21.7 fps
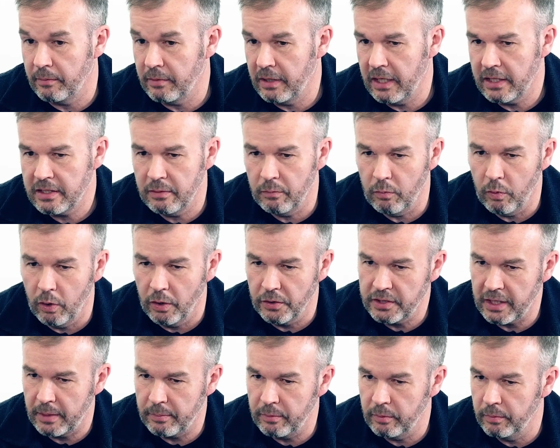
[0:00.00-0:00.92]
I'm guessing
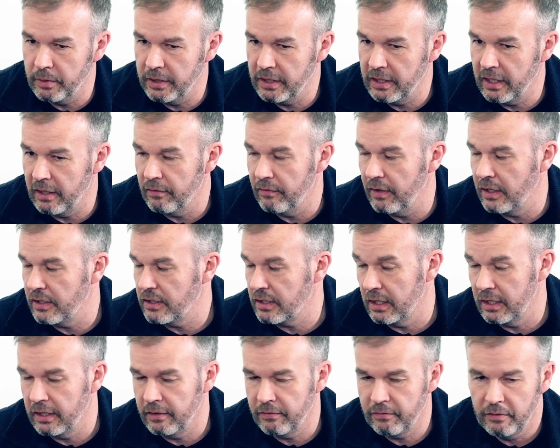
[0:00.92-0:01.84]
WhatsApp will be there
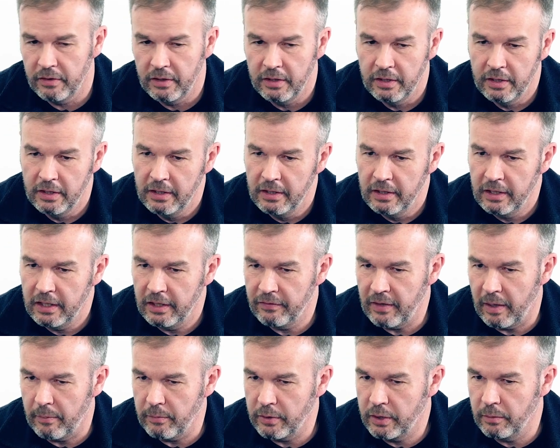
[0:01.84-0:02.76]
eventually if
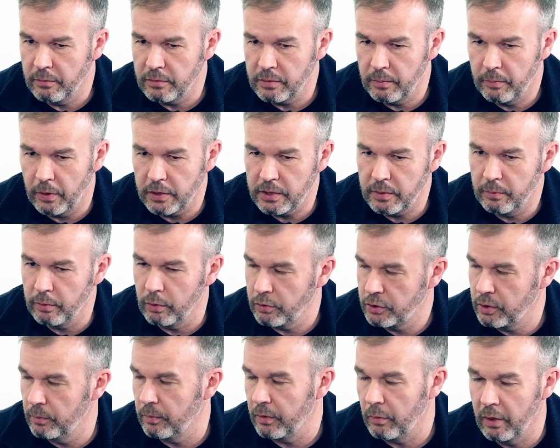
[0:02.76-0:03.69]
that becomes possible or
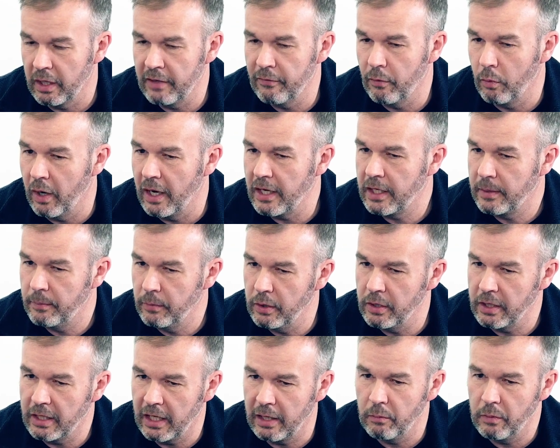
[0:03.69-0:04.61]
something. Whatever way
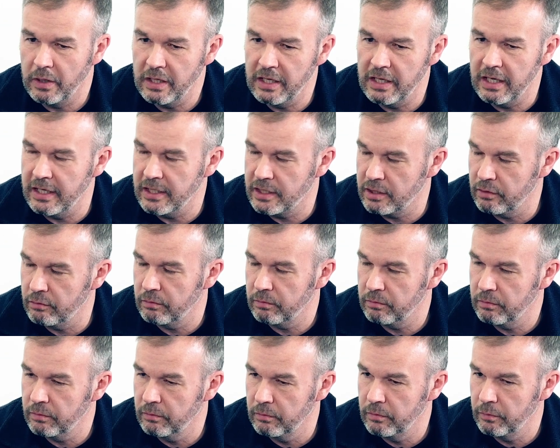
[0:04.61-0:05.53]
communicating, we need
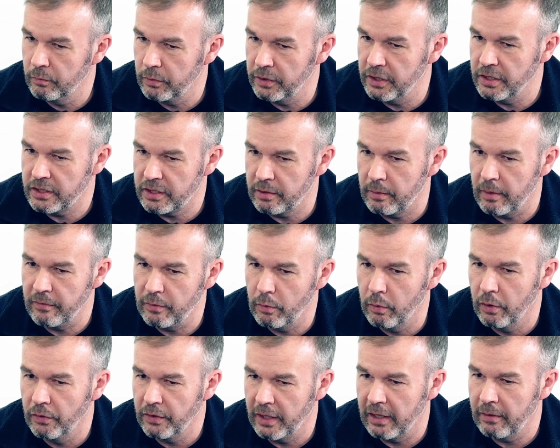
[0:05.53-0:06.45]
to, within CRM, if you
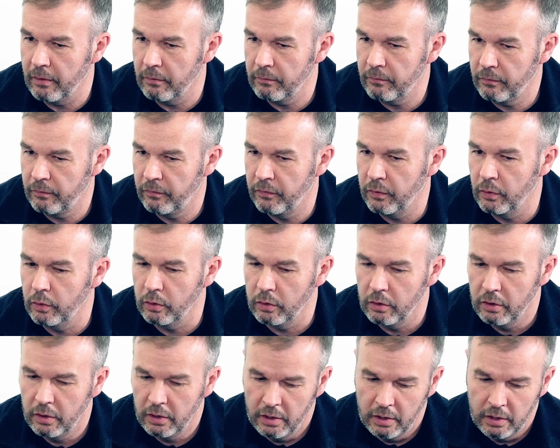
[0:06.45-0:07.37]
want that
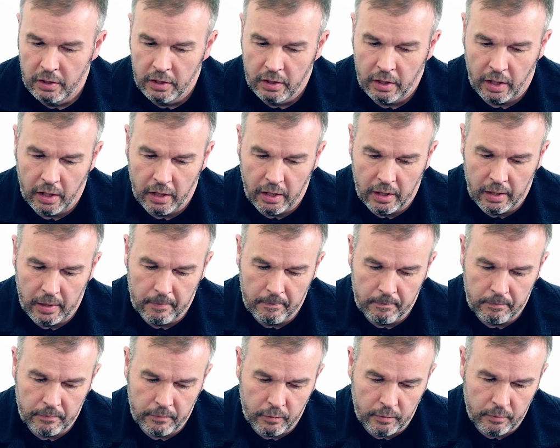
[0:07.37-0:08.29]
full
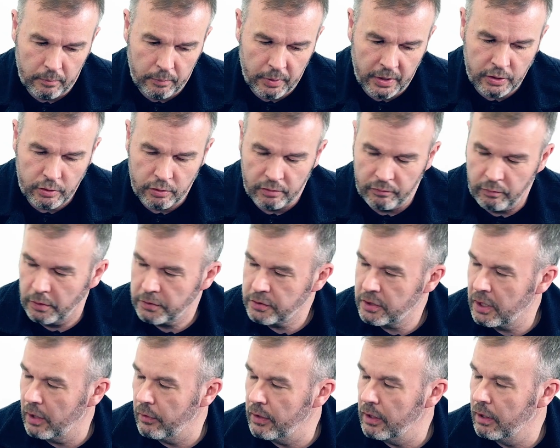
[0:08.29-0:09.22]
picture of what's
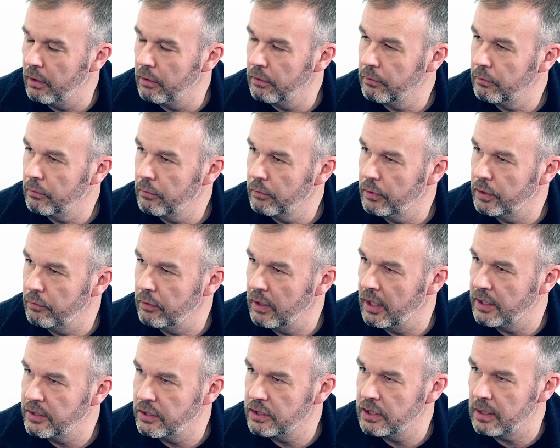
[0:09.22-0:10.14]
going on with the
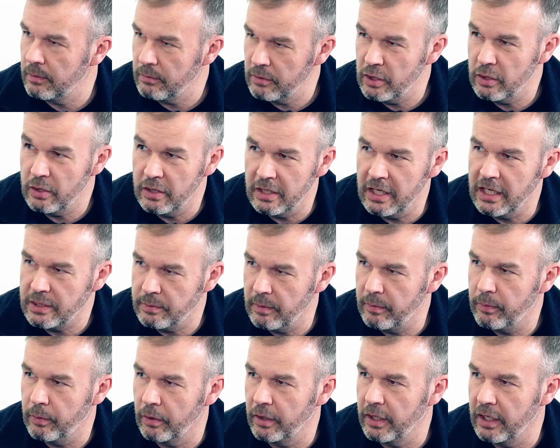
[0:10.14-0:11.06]
relationship, you need to be
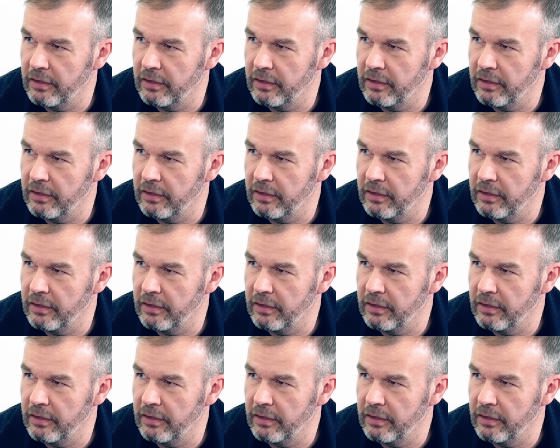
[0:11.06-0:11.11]
pulling